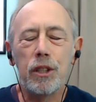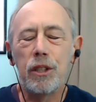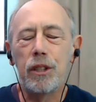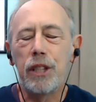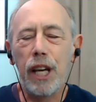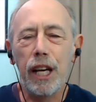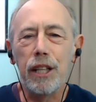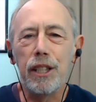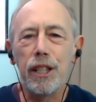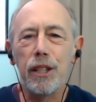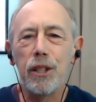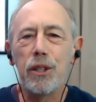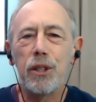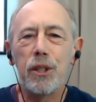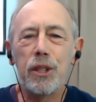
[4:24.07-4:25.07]
10
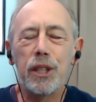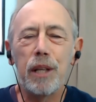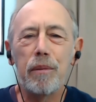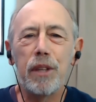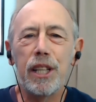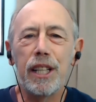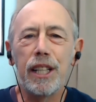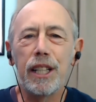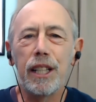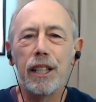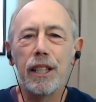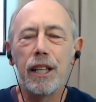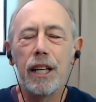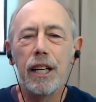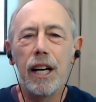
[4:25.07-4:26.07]
years or something,
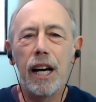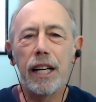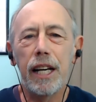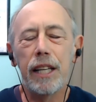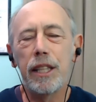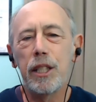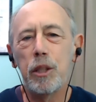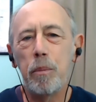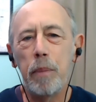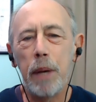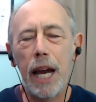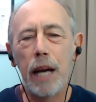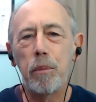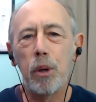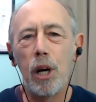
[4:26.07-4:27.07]
and I got this
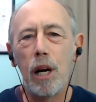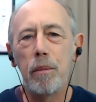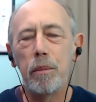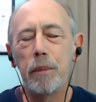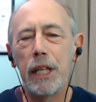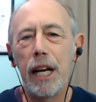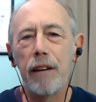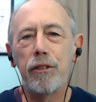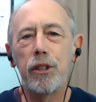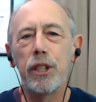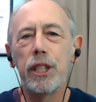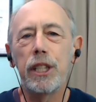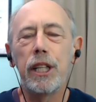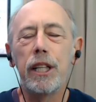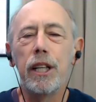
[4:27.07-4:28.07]
back problem, and after a
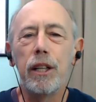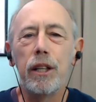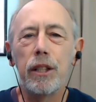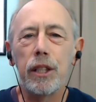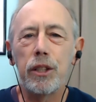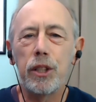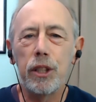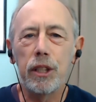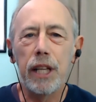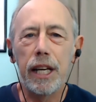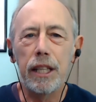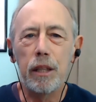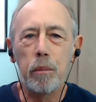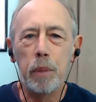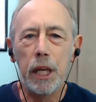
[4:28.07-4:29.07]
year still had
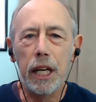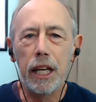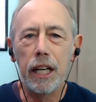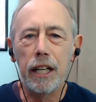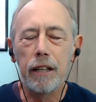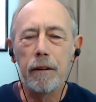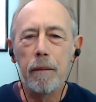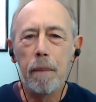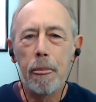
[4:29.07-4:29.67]
the pain.